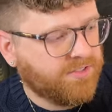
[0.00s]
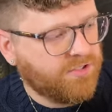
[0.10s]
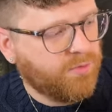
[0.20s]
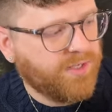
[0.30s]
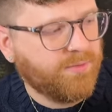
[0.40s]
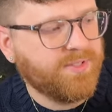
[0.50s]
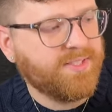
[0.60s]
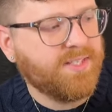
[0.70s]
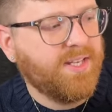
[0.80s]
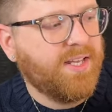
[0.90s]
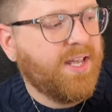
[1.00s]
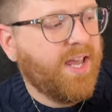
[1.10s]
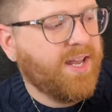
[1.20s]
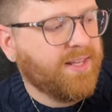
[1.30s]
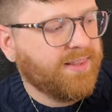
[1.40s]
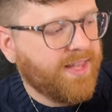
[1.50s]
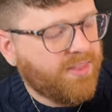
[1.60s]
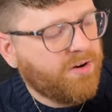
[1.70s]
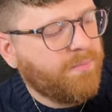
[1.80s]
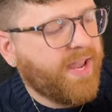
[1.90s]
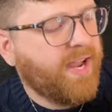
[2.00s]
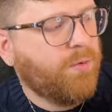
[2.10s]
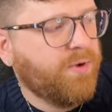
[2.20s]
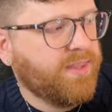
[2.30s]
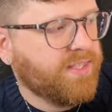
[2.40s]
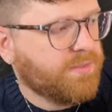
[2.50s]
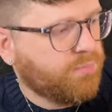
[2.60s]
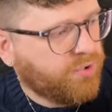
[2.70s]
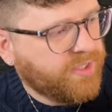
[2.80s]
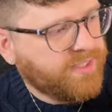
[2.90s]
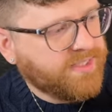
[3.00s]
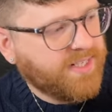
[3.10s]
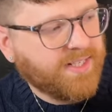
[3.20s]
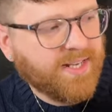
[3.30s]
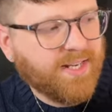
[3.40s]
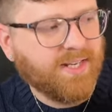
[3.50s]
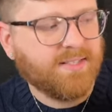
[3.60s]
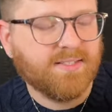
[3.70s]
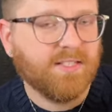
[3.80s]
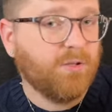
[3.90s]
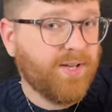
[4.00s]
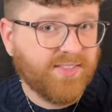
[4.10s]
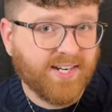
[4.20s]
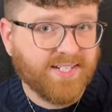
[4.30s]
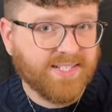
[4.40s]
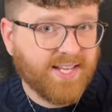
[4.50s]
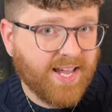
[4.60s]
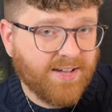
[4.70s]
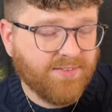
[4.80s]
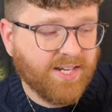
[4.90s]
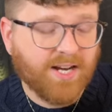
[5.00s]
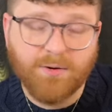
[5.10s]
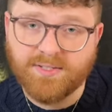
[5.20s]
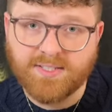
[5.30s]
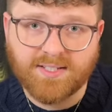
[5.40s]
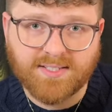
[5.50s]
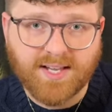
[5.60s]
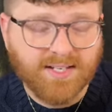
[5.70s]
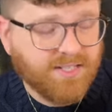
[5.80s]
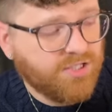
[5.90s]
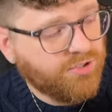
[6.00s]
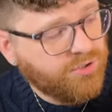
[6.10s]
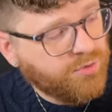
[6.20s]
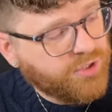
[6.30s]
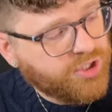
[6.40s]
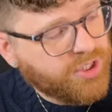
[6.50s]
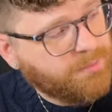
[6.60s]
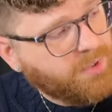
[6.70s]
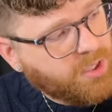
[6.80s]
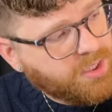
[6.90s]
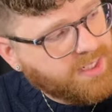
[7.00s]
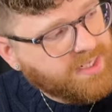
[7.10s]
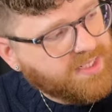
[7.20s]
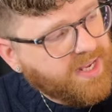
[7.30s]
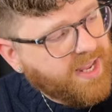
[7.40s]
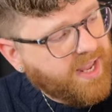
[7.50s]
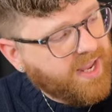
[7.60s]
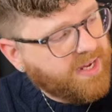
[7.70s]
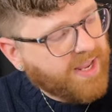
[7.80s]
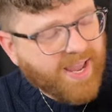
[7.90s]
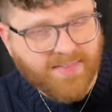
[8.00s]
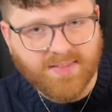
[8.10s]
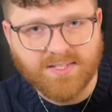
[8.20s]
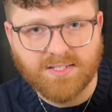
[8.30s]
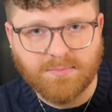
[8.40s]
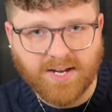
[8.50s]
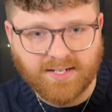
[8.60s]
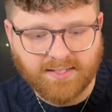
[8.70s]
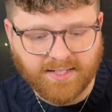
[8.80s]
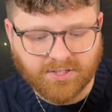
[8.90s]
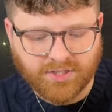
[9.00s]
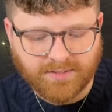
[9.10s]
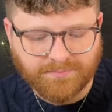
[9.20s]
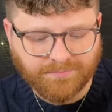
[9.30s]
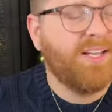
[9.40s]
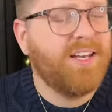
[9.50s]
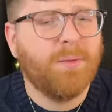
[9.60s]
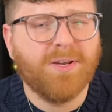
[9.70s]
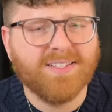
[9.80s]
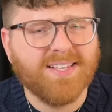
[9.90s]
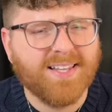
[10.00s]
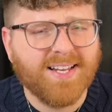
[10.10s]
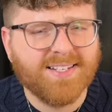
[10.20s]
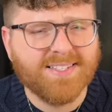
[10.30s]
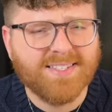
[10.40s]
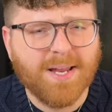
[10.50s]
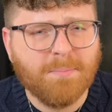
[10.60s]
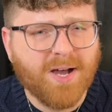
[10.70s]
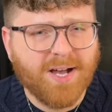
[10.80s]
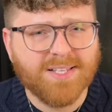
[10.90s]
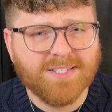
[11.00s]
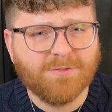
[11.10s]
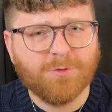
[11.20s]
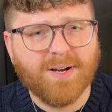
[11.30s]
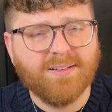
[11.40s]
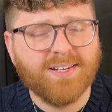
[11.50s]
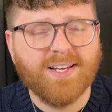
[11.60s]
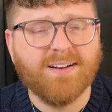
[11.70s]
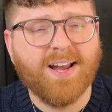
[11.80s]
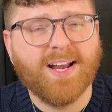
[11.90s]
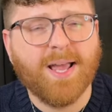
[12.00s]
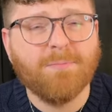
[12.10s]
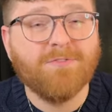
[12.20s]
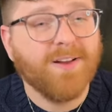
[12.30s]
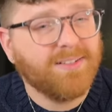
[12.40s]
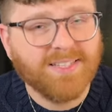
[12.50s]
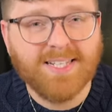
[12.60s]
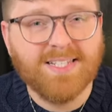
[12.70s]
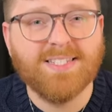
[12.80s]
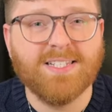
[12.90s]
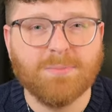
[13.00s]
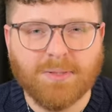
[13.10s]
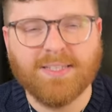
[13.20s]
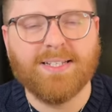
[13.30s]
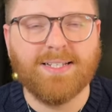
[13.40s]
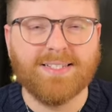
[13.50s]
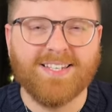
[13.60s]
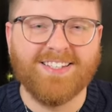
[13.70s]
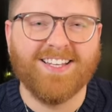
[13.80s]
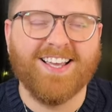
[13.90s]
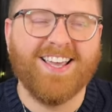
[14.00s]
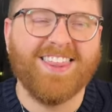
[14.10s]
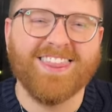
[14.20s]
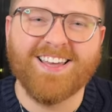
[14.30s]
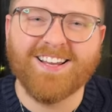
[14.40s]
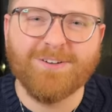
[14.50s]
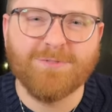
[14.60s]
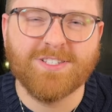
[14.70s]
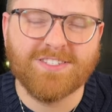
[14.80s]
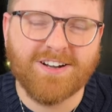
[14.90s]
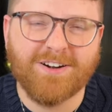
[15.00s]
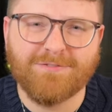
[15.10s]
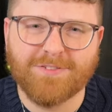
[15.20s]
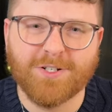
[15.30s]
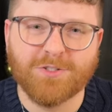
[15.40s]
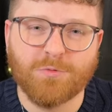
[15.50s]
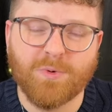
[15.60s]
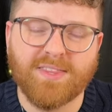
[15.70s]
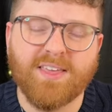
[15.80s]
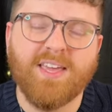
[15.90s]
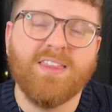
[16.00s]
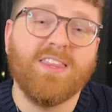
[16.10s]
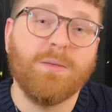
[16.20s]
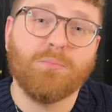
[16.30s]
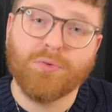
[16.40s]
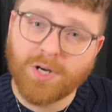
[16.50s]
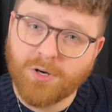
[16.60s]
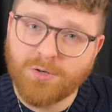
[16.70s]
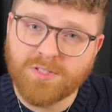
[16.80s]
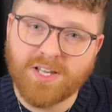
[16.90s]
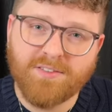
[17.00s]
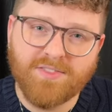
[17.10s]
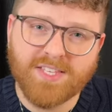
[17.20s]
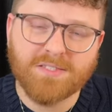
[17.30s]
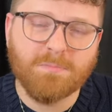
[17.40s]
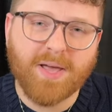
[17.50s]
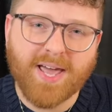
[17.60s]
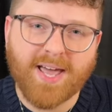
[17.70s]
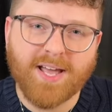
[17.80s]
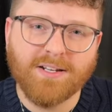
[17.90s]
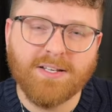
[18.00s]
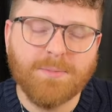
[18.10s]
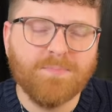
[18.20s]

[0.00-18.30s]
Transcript: So when it was a leather bag with this print in a silhouette that I didn't have yet, I was excited to jump on it and add this to my collection. Now, because I like to stay positive around here and I'm fairly easy to please, I thought I would start first with the pros of this bag.